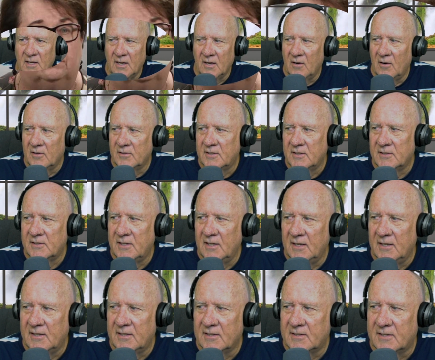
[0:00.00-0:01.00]
I just
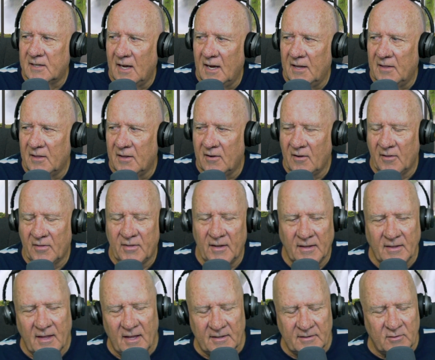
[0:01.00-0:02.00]
need to say that I
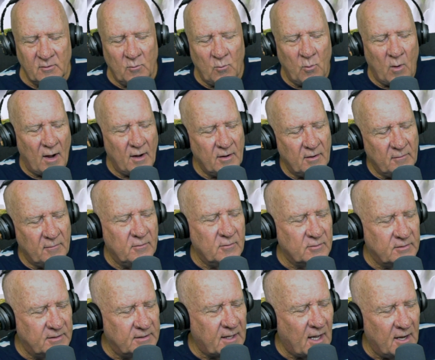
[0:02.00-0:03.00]
think that's a wonderful
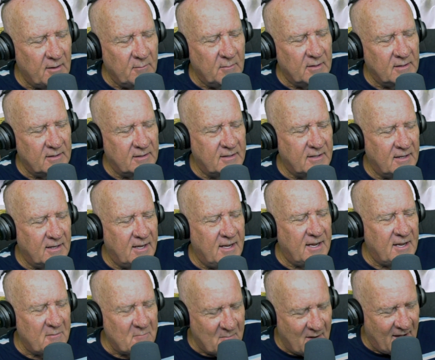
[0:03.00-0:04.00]
statement that
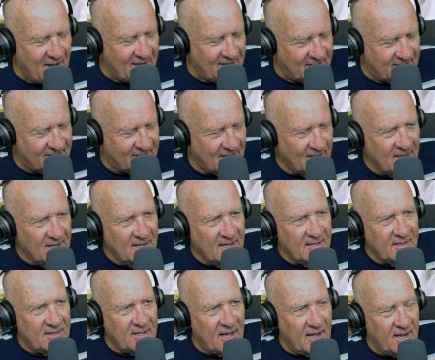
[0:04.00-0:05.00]
he makes,
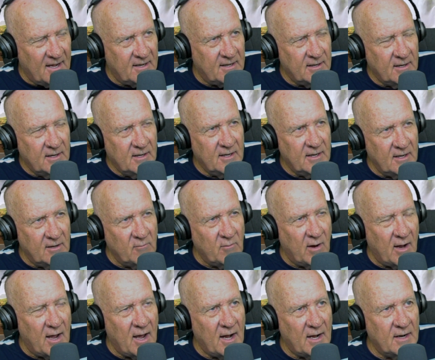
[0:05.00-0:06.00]
that in
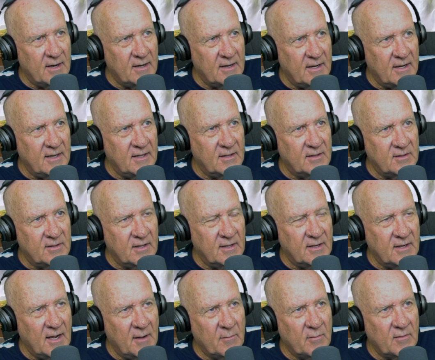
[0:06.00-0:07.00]
reality, the
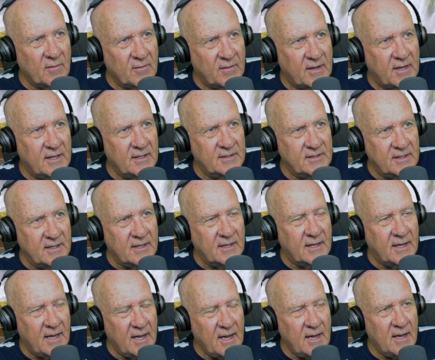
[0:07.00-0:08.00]
number of kids in
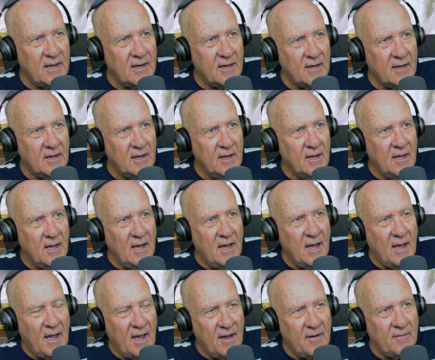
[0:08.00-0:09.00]
care
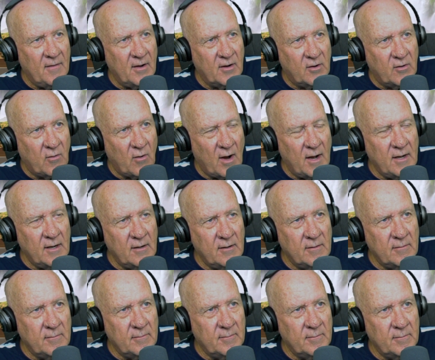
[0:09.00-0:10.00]
have a
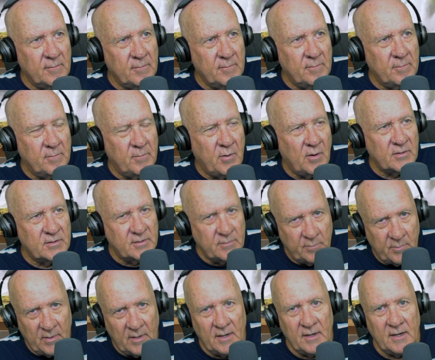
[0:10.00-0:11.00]
greater
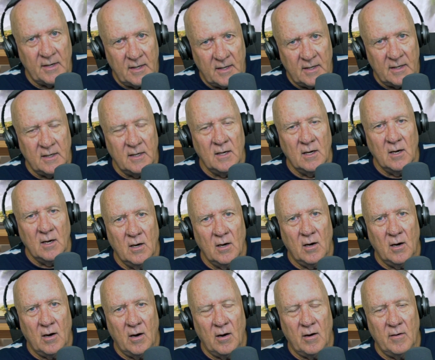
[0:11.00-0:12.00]
possibility
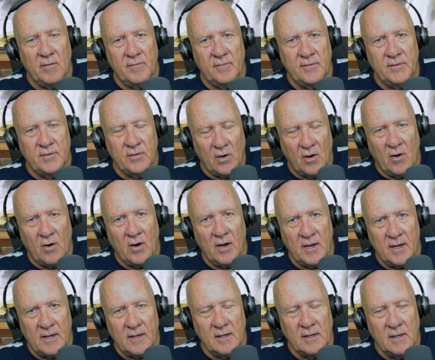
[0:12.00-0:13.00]
of
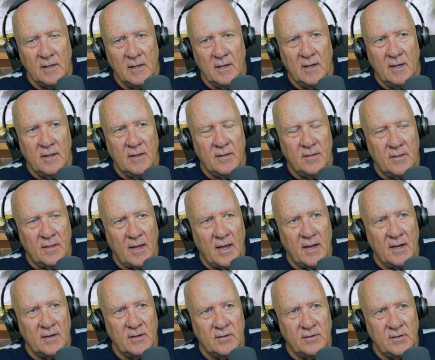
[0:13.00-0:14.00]
dying
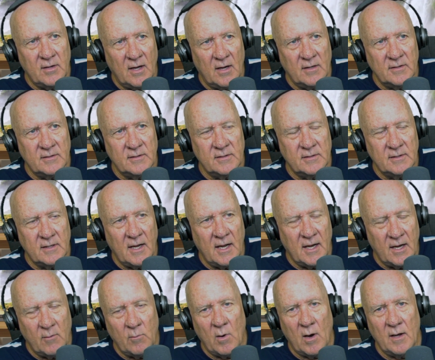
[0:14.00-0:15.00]
than does
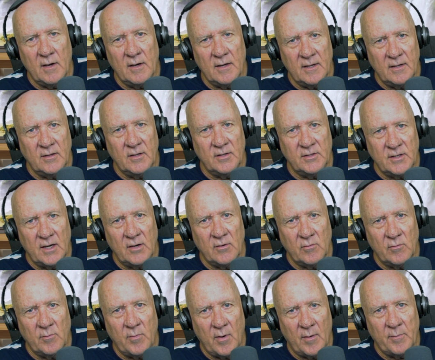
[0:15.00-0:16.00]
anyone in the
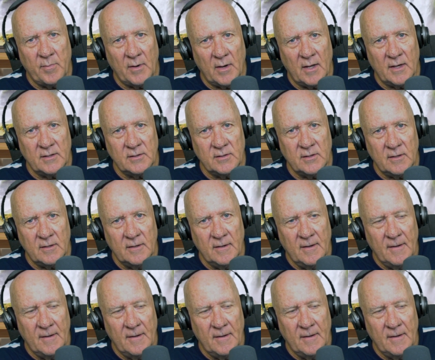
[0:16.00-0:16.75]
general population.